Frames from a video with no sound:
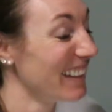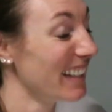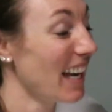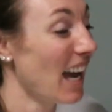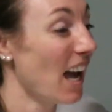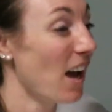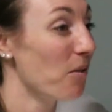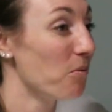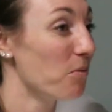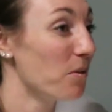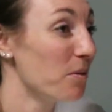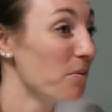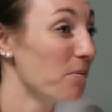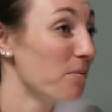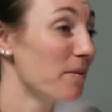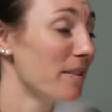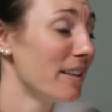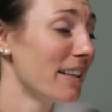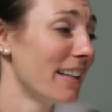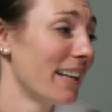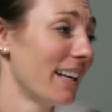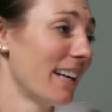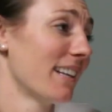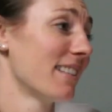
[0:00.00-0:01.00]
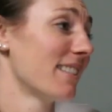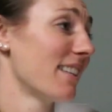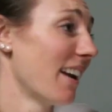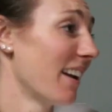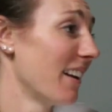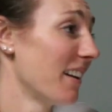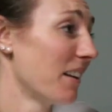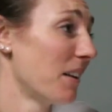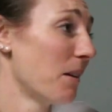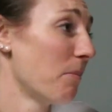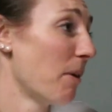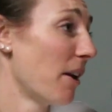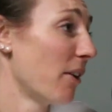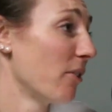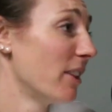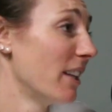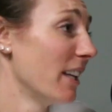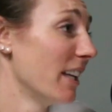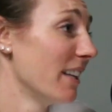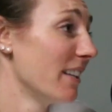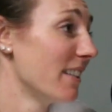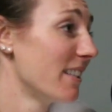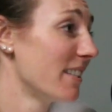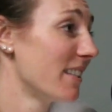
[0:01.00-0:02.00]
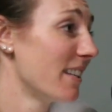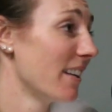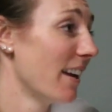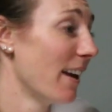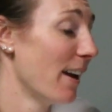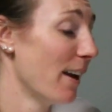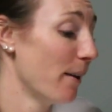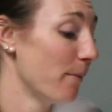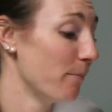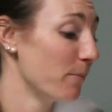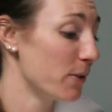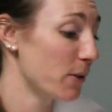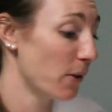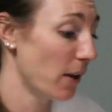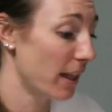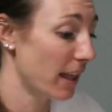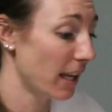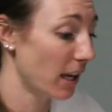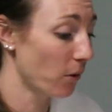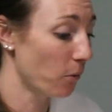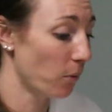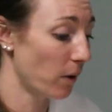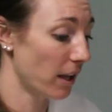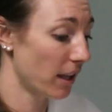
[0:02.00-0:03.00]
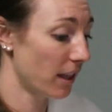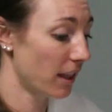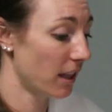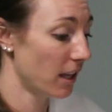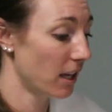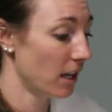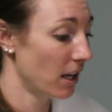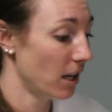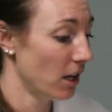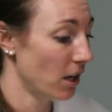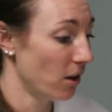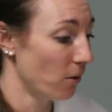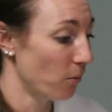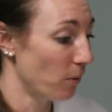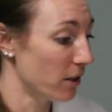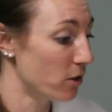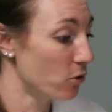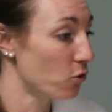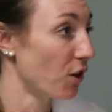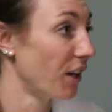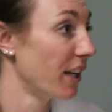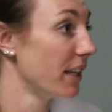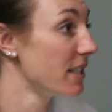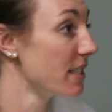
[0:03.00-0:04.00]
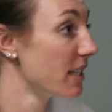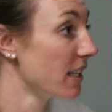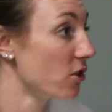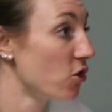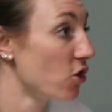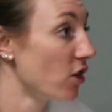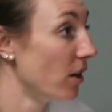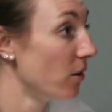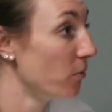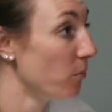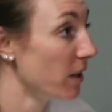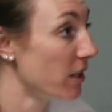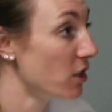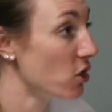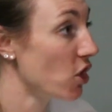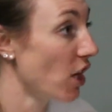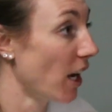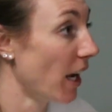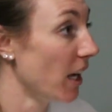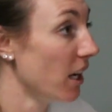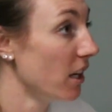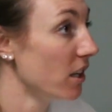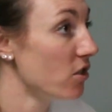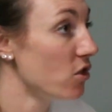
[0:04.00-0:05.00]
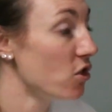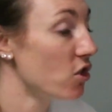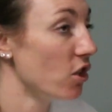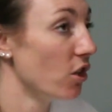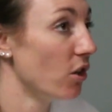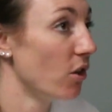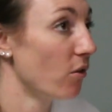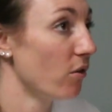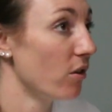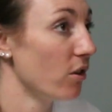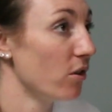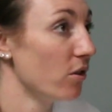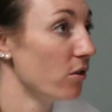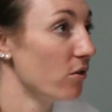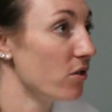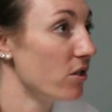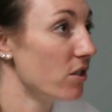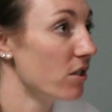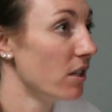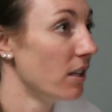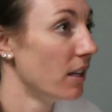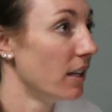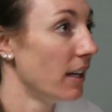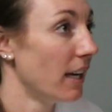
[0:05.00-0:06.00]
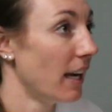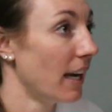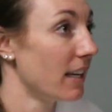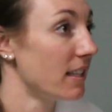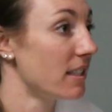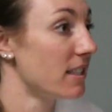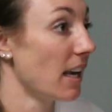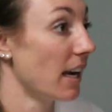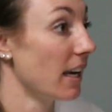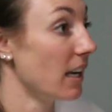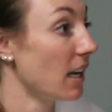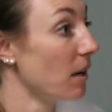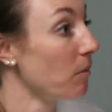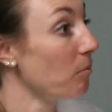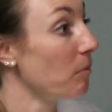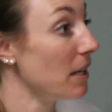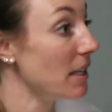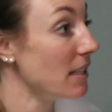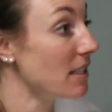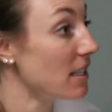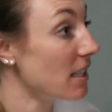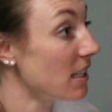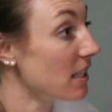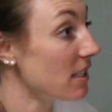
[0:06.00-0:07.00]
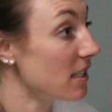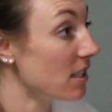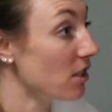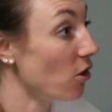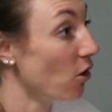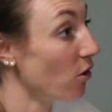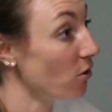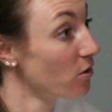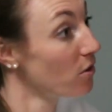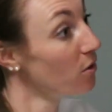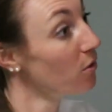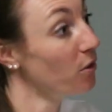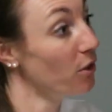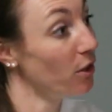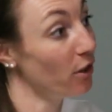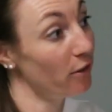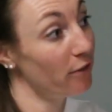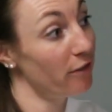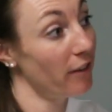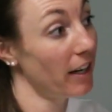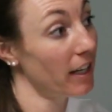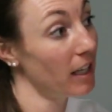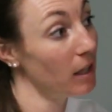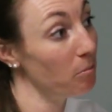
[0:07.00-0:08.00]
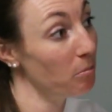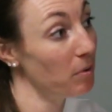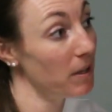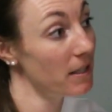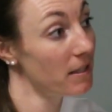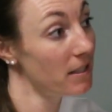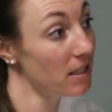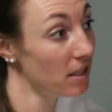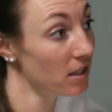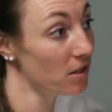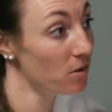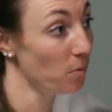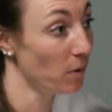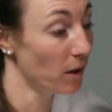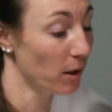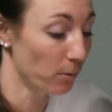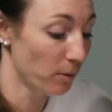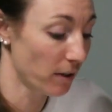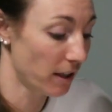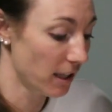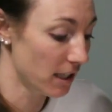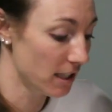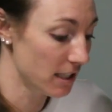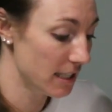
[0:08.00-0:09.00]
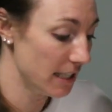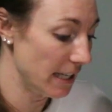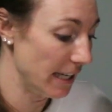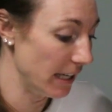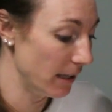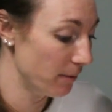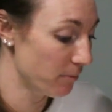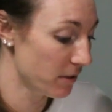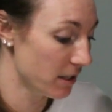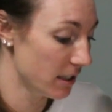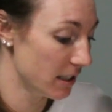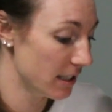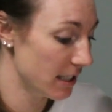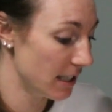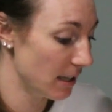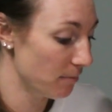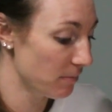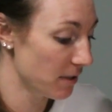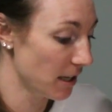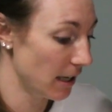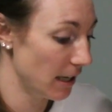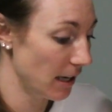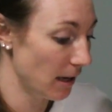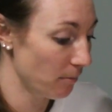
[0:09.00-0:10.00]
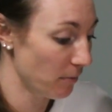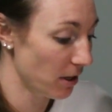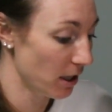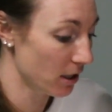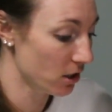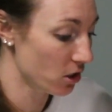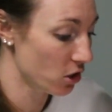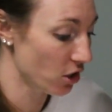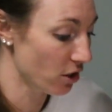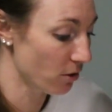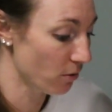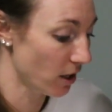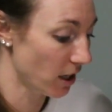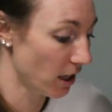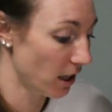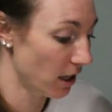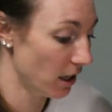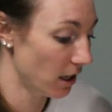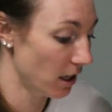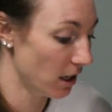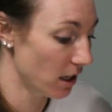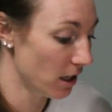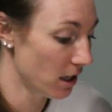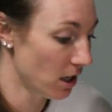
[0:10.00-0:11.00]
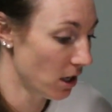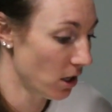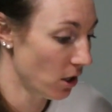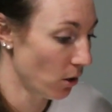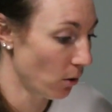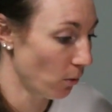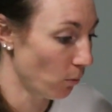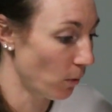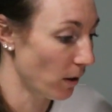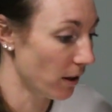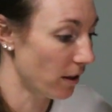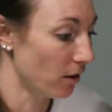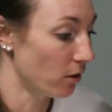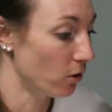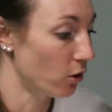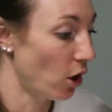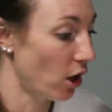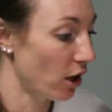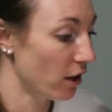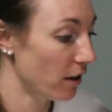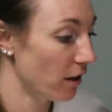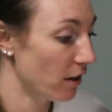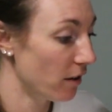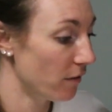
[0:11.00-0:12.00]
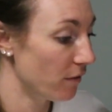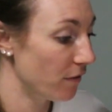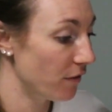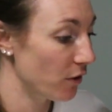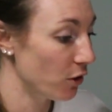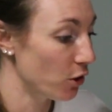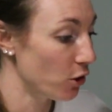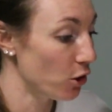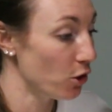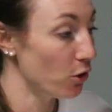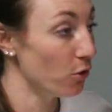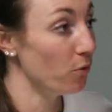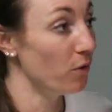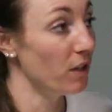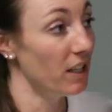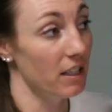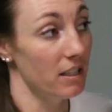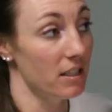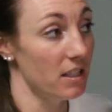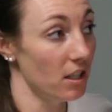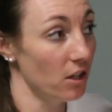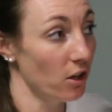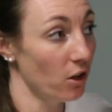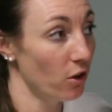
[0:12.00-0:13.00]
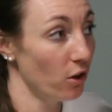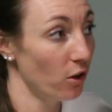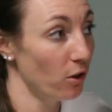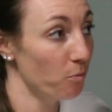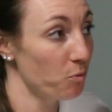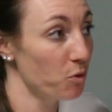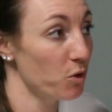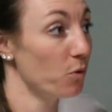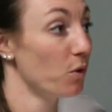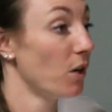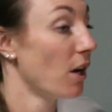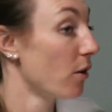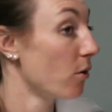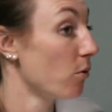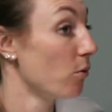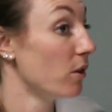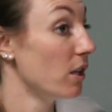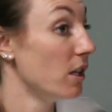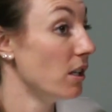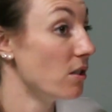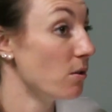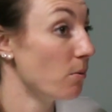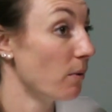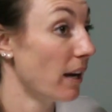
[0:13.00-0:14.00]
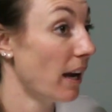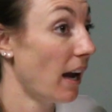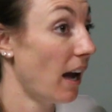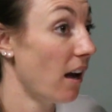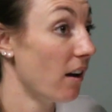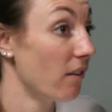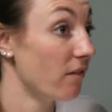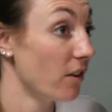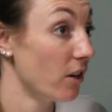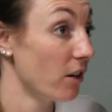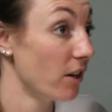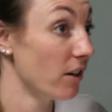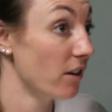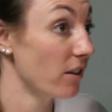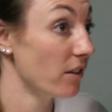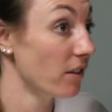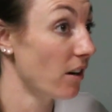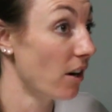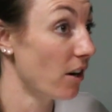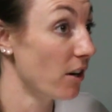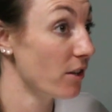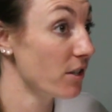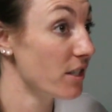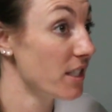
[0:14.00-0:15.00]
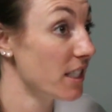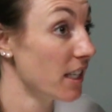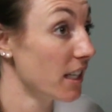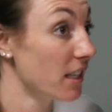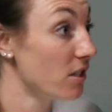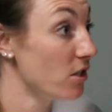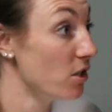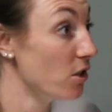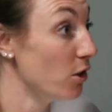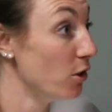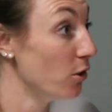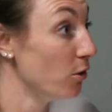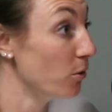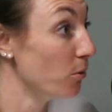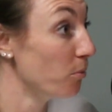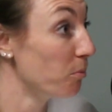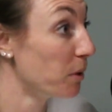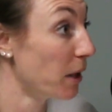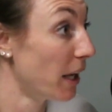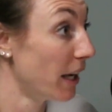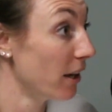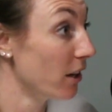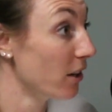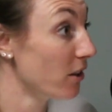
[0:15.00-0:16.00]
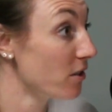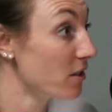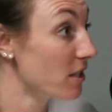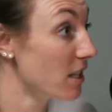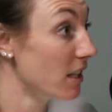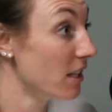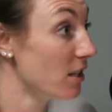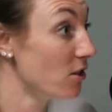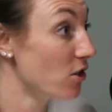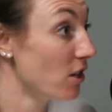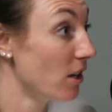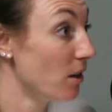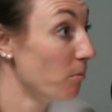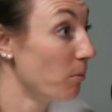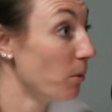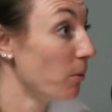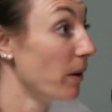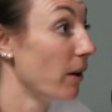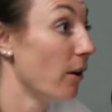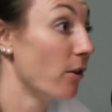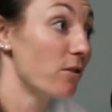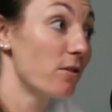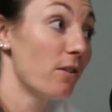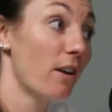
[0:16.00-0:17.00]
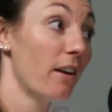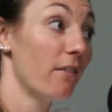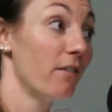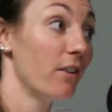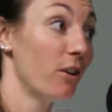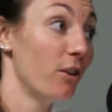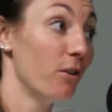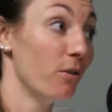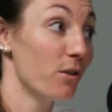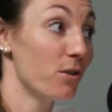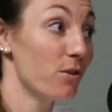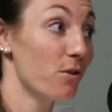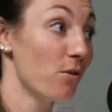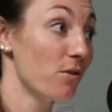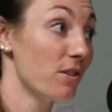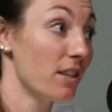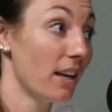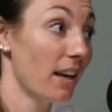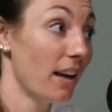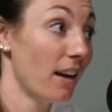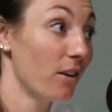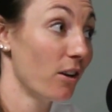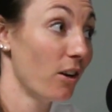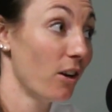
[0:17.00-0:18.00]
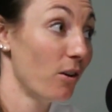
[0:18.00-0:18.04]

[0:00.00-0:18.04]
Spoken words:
Yeah, we're really excited about this. So I think with transition, with change, you know, there's exciting pieces and also nerve-wracking pieces where within teams and team dynamics, you can, with a lot of newness in a group. So not only do we have our 6 new players in the gym, but we also have a new associate head